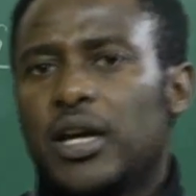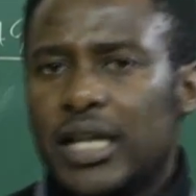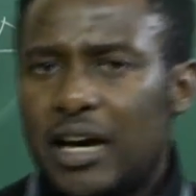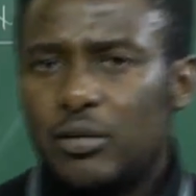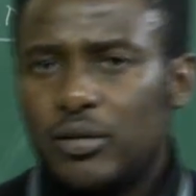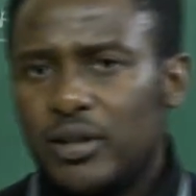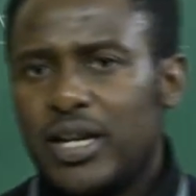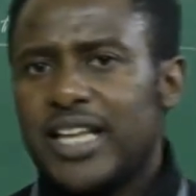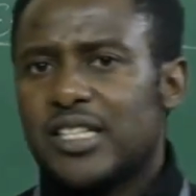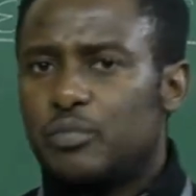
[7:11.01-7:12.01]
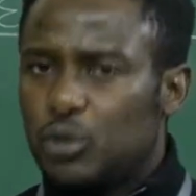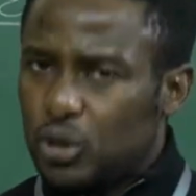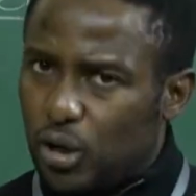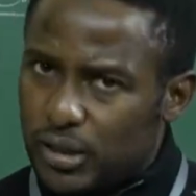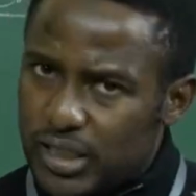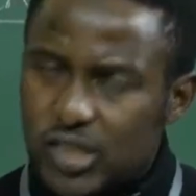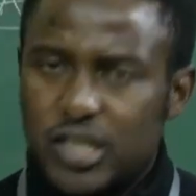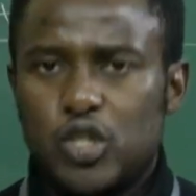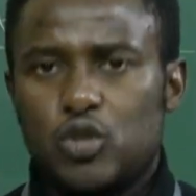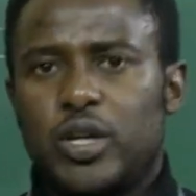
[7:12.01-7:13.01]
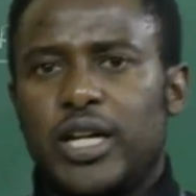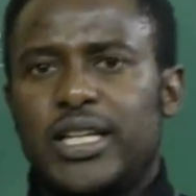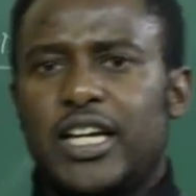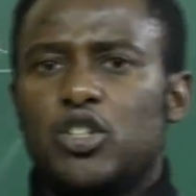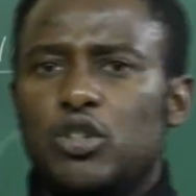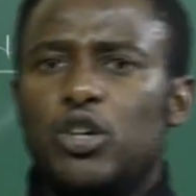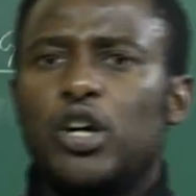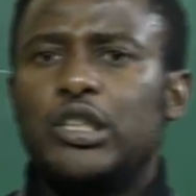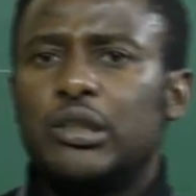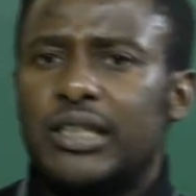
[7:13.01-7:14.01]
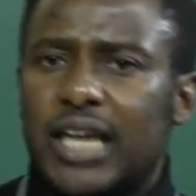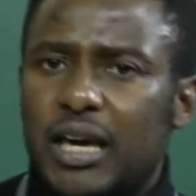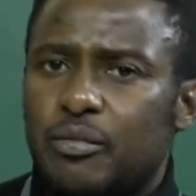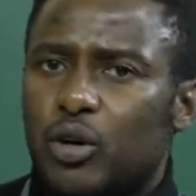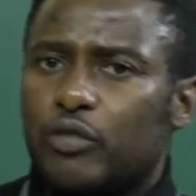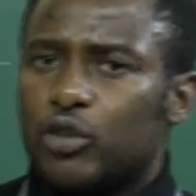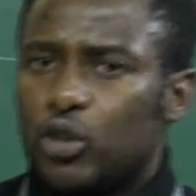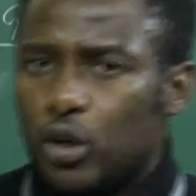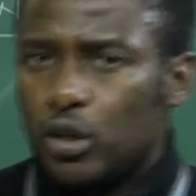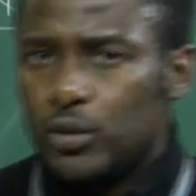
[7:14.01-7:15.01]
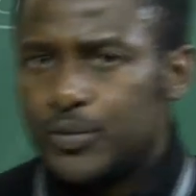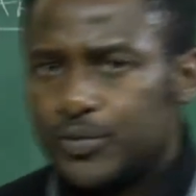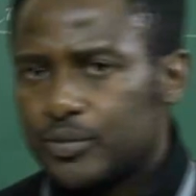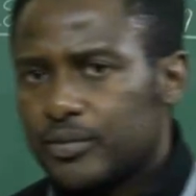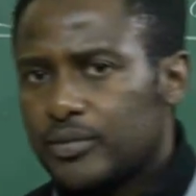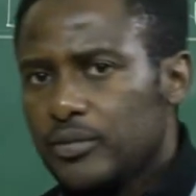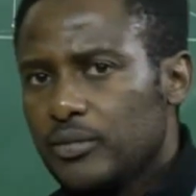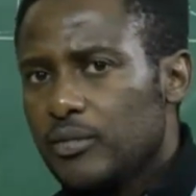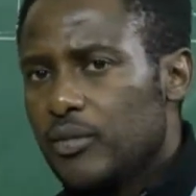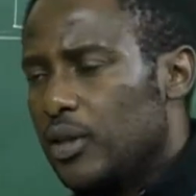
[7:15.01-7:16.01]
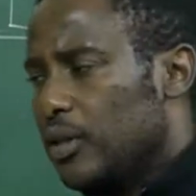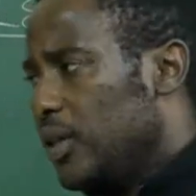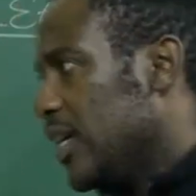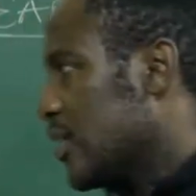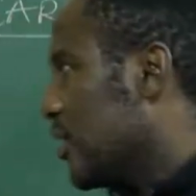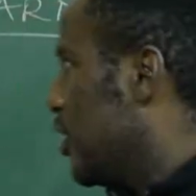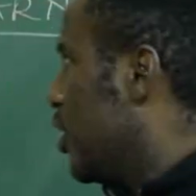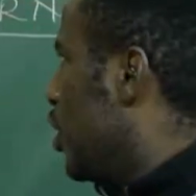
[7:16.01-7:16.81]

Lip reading: Now, let's put all these things together. You know the game of Go? Yes?